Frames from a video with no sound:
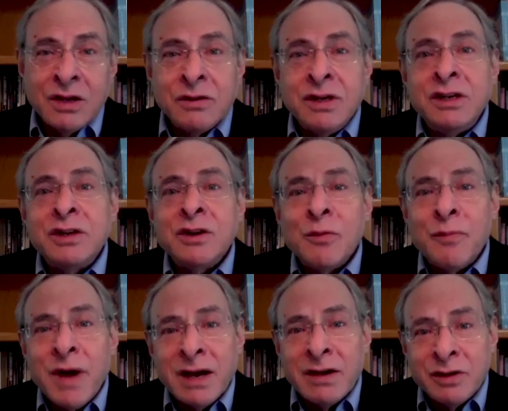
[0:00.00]
You need to go
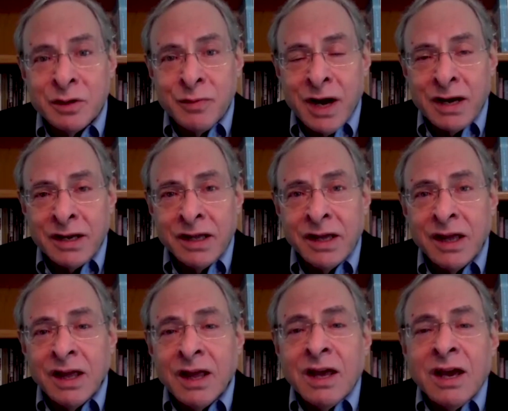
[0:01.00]
back to your body.
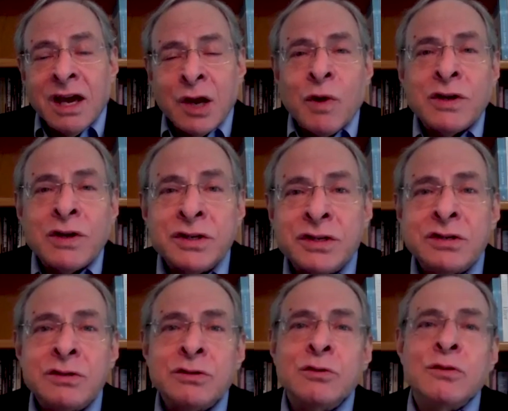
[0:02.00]
And I want you
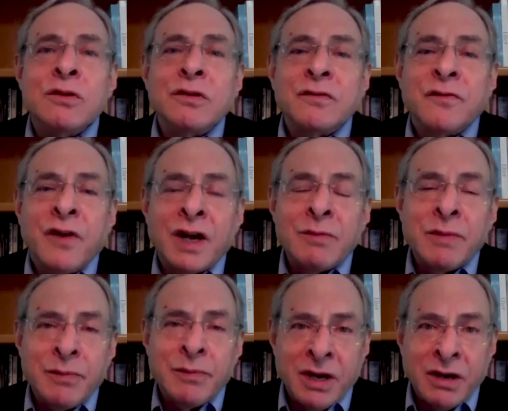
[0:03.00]
to find
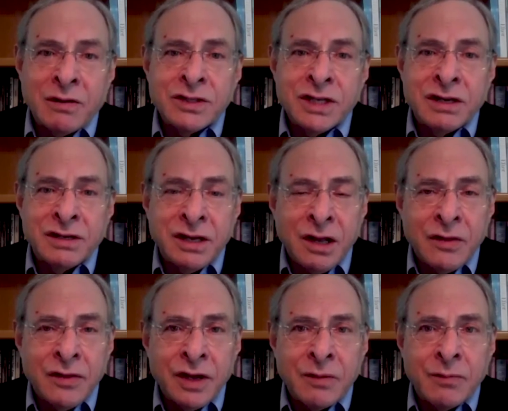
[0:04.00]
my parents and
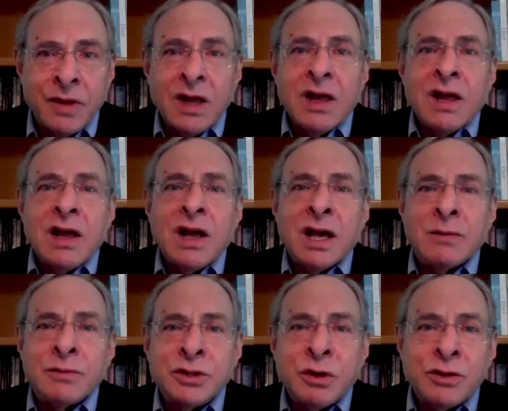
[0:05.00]
tell them,
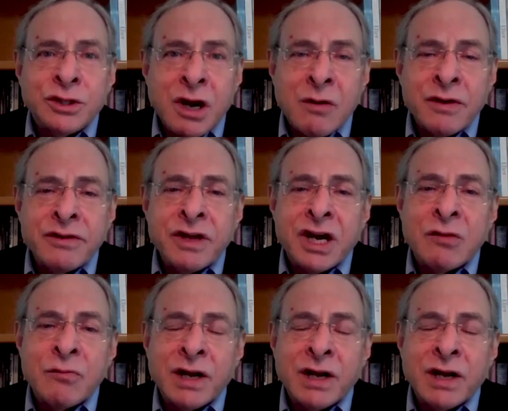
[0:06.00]
I'm so sorry that I